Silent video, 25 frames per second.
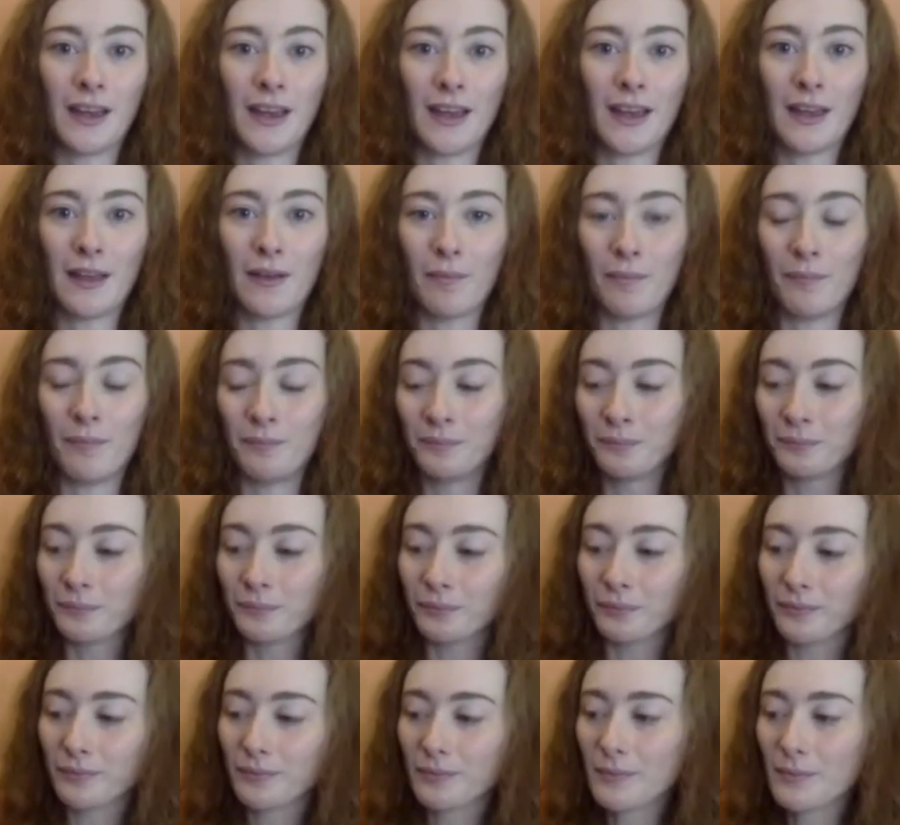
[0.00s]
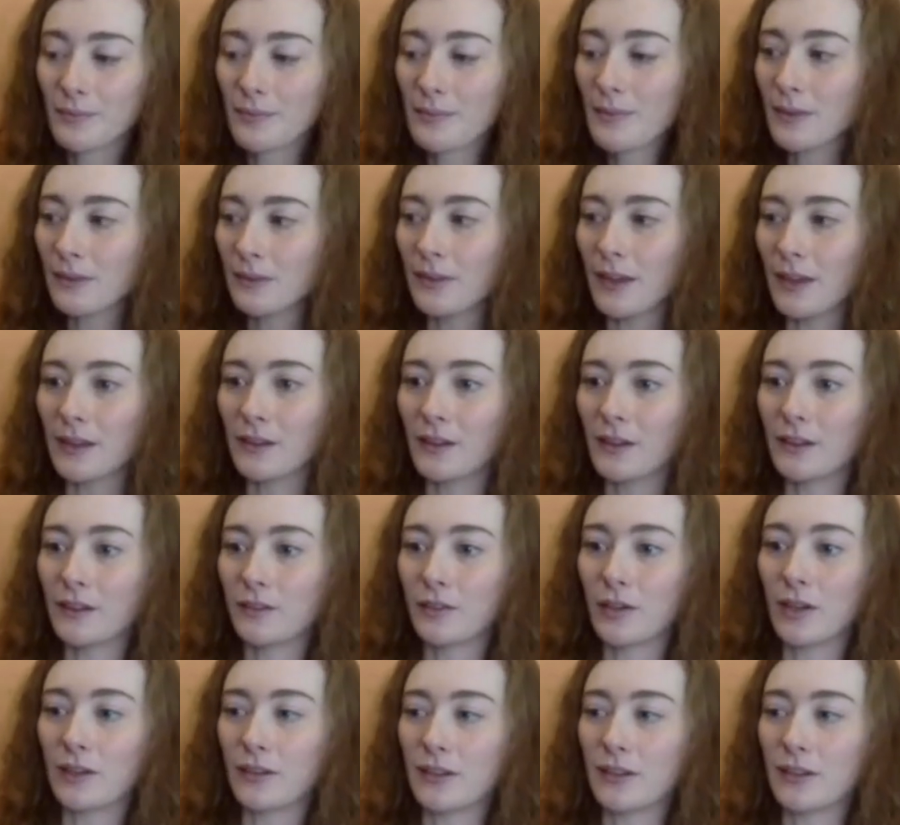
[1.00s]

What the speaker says: That, like,